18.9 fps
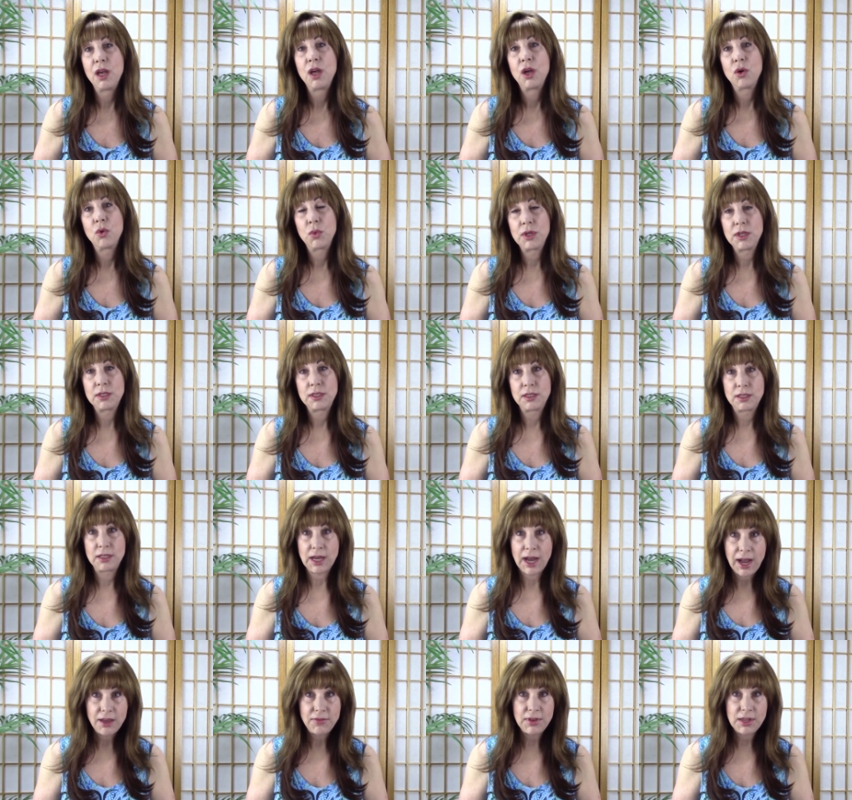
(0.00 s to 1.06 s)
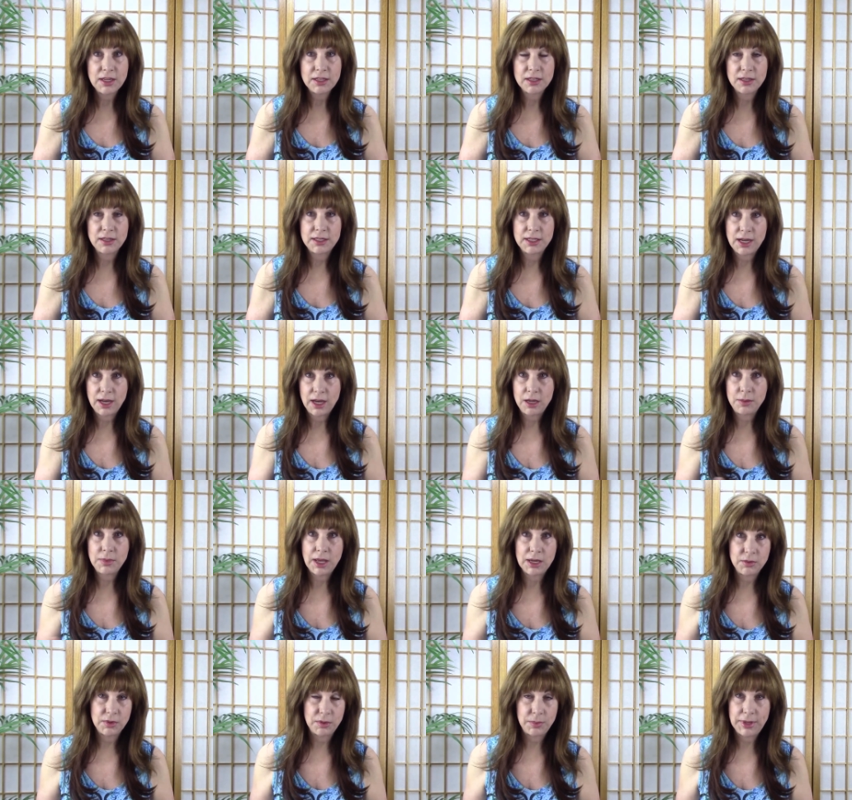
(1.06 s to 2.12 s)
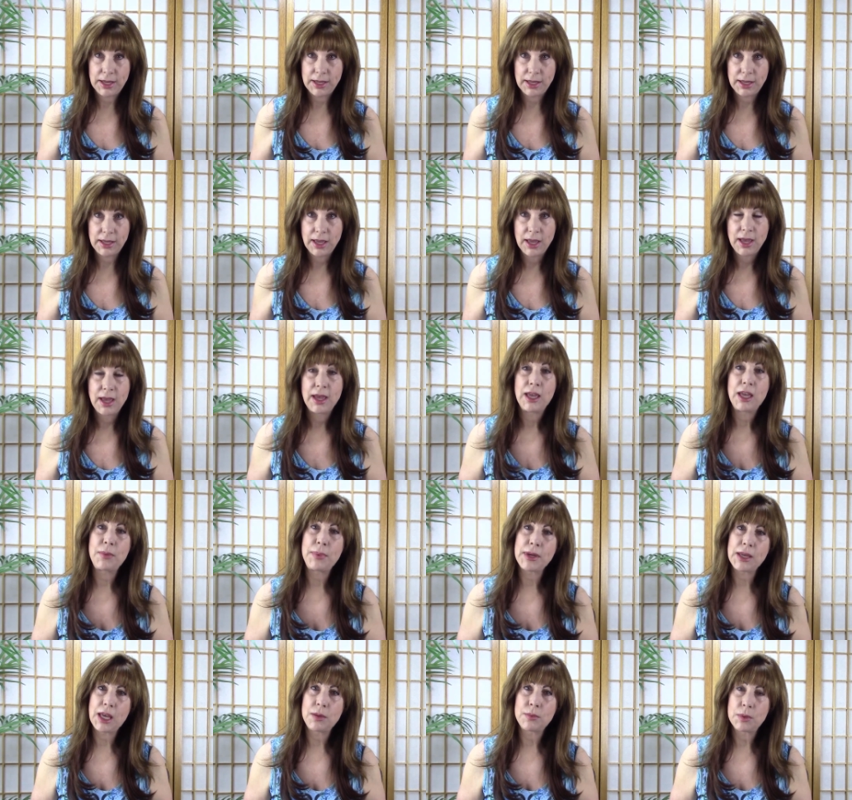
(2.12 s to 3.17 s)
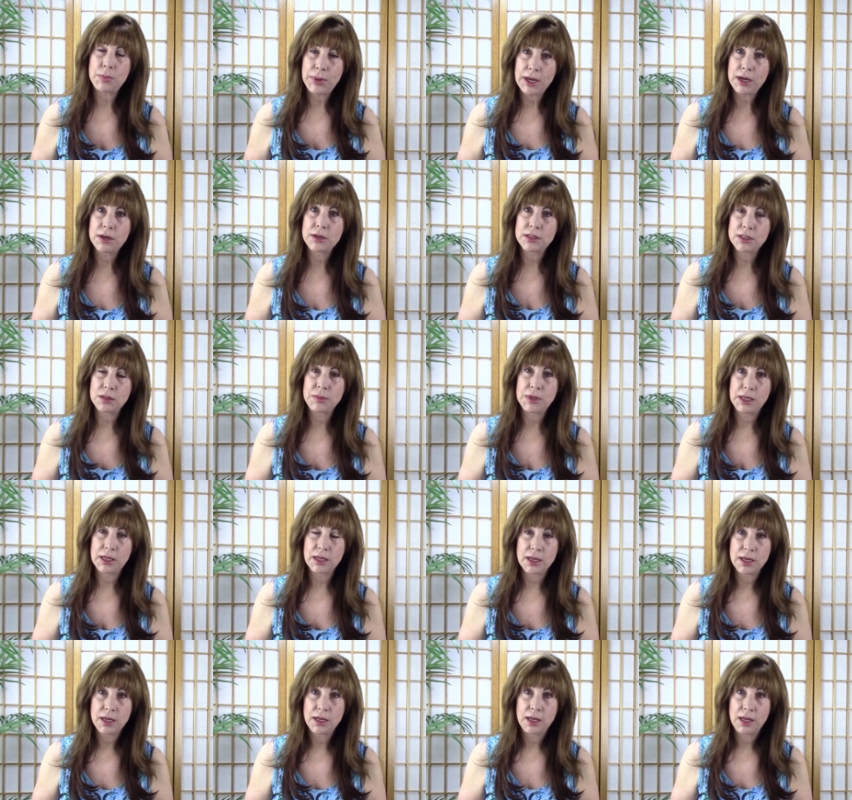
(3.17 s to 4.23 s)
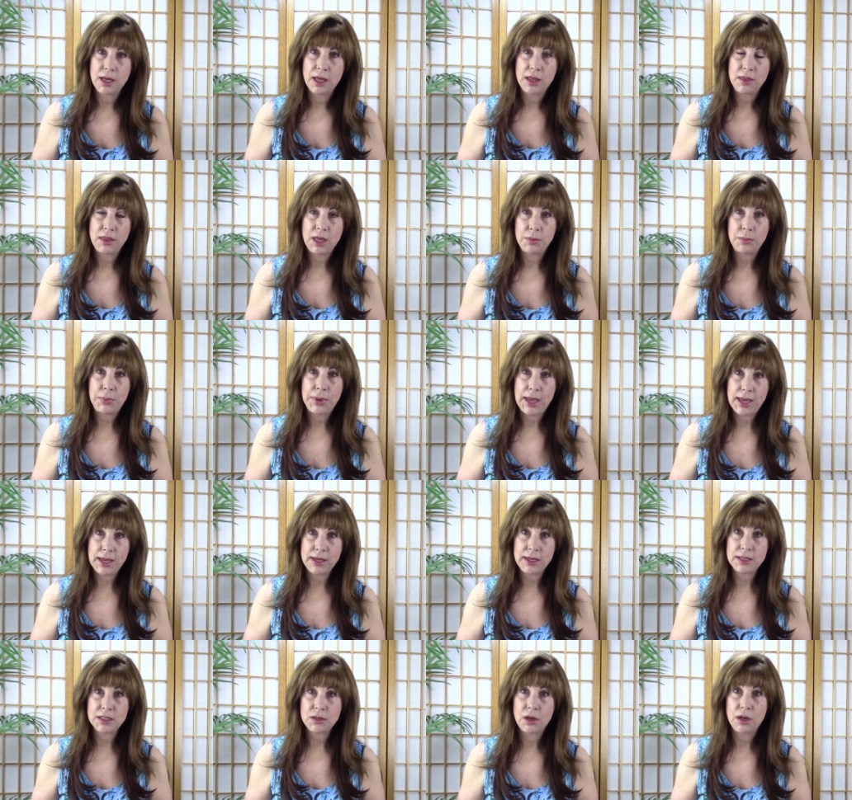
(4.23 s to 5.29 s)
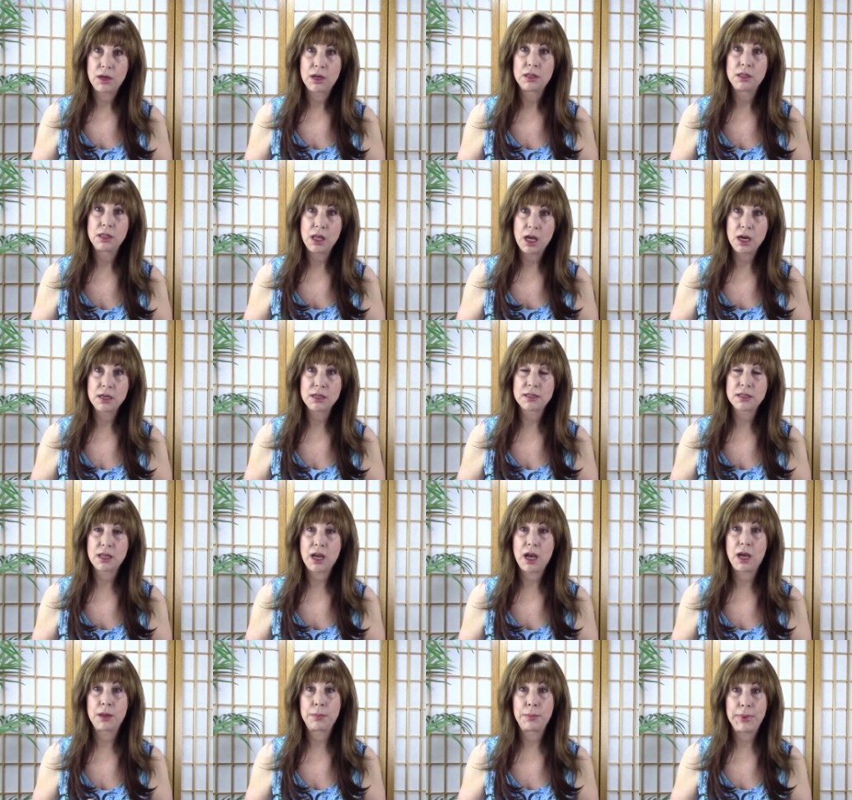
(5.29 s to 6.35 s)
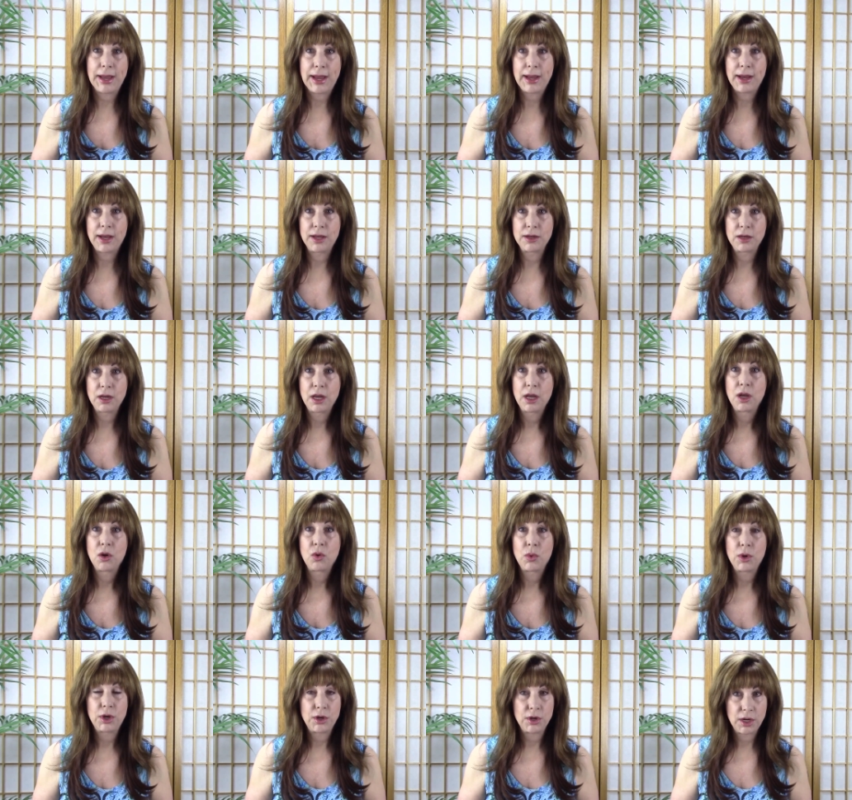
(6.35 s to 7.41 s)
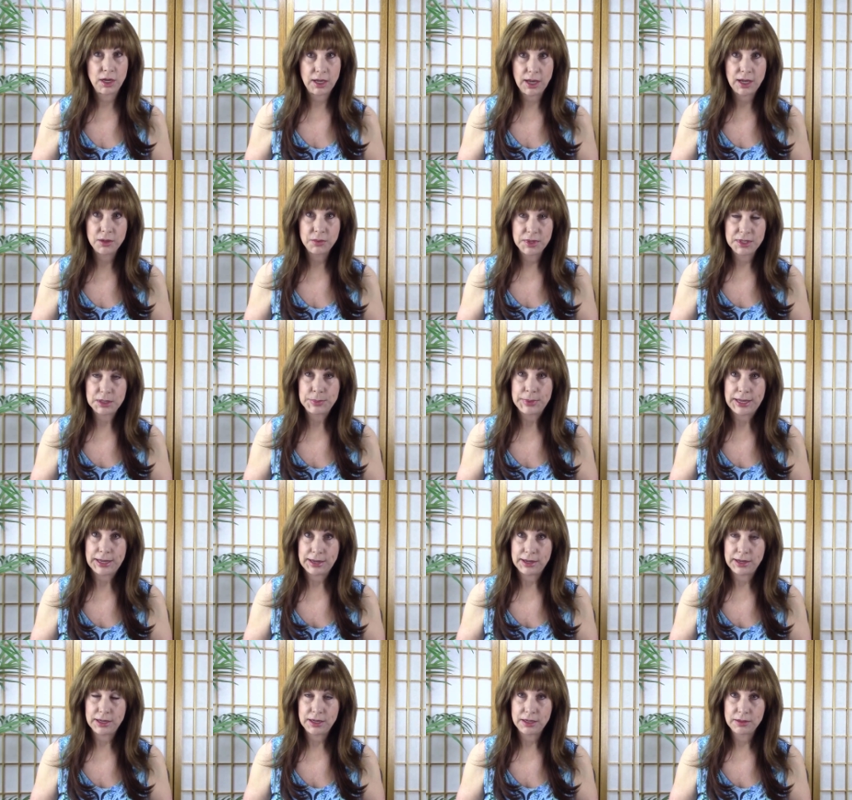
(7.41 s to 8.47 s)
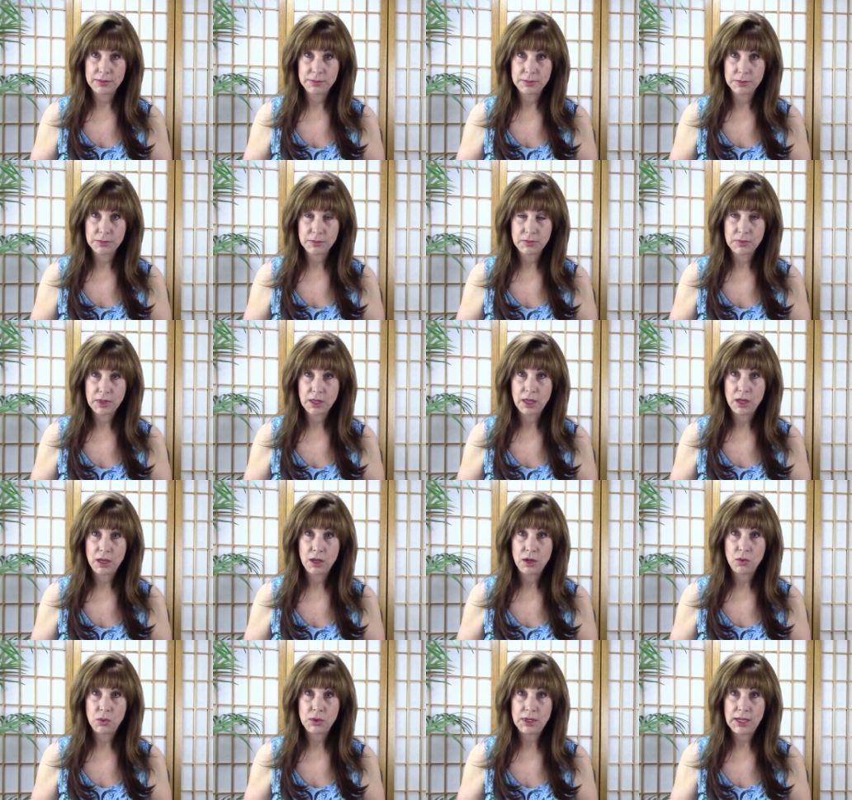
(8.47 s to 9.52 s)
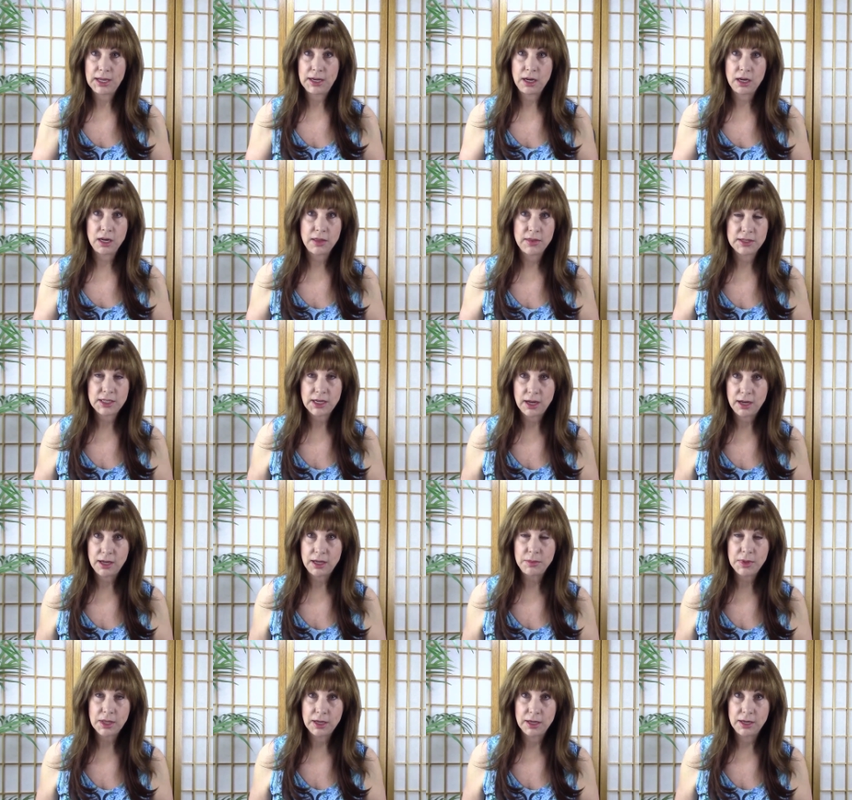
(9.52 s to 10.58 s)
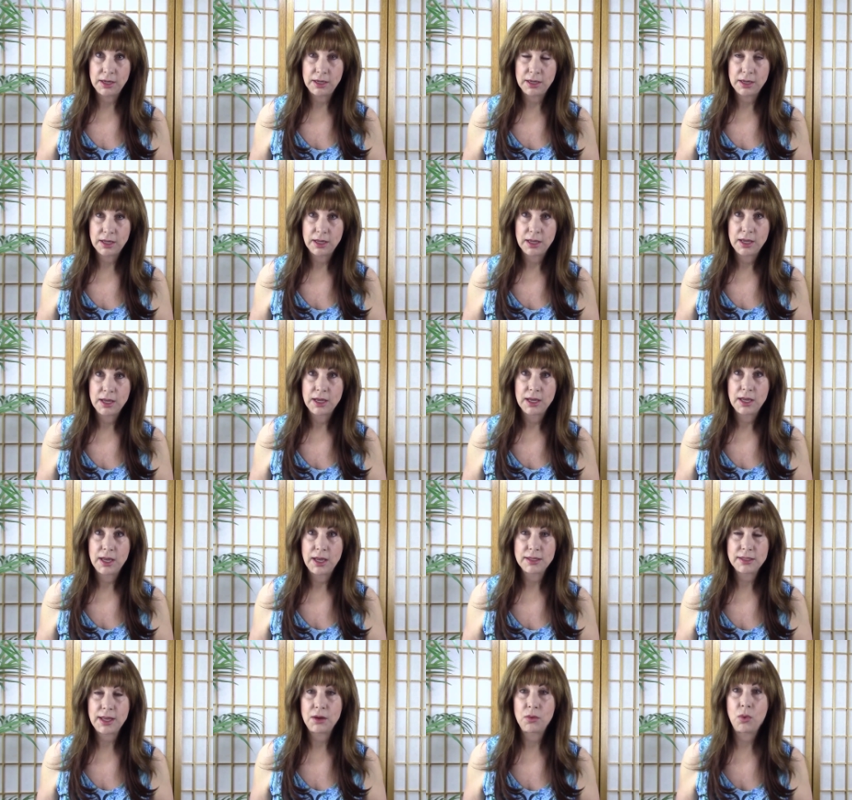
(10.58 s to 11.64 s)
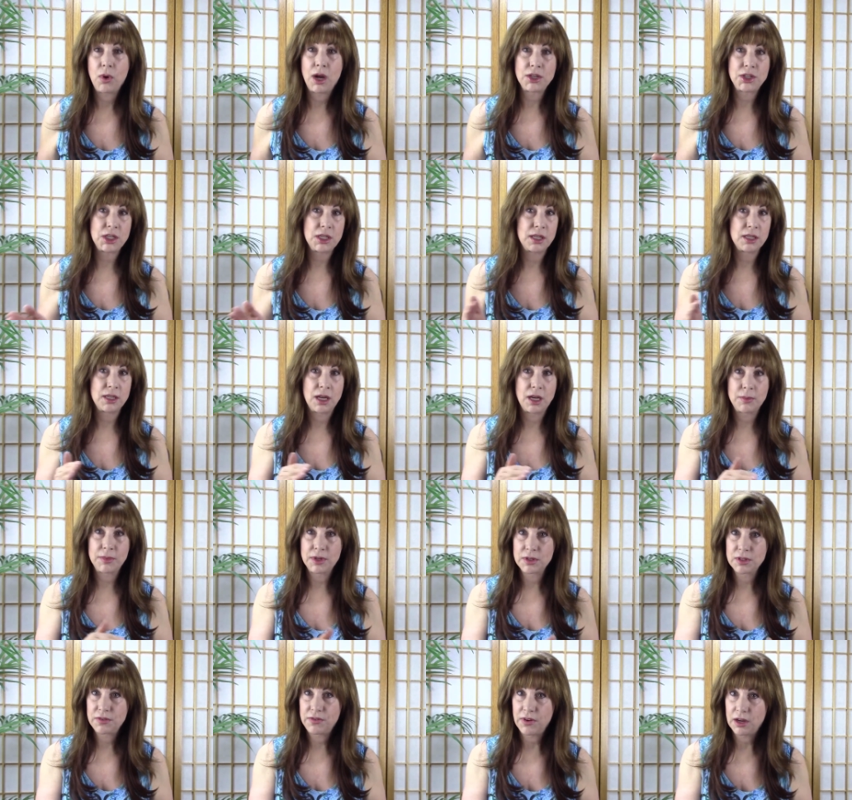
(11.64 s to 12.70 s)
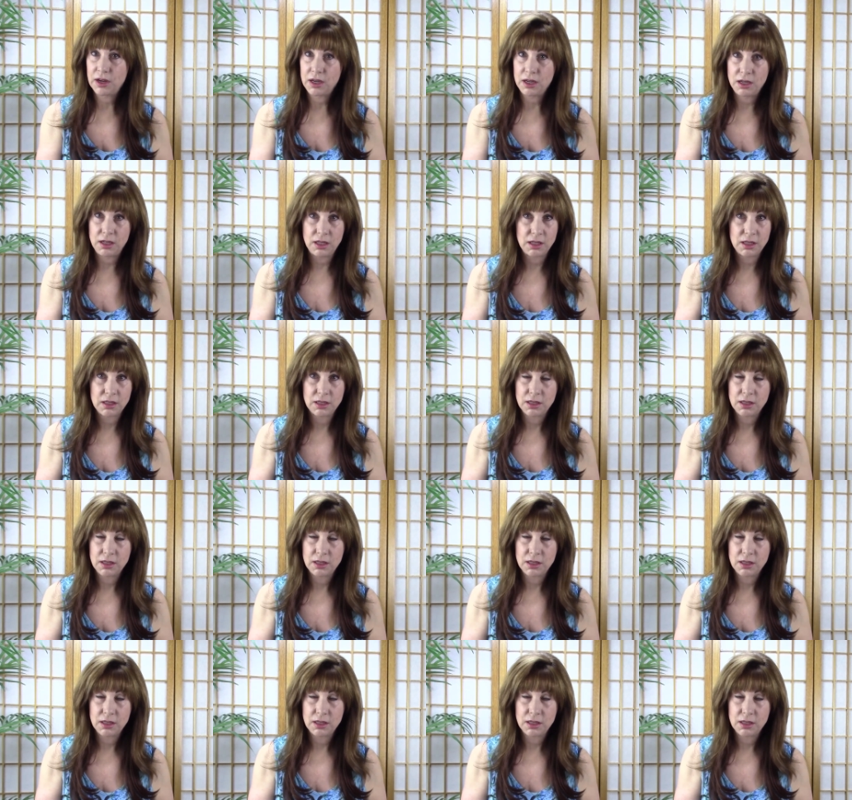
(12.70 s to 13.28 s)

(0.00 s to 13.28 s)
When diving into the timeline with Peggy, it became apparent to me that Peggy's lungs got bad when her gut was bad. When laid out on the timeline, it's like watching the dominoes fall.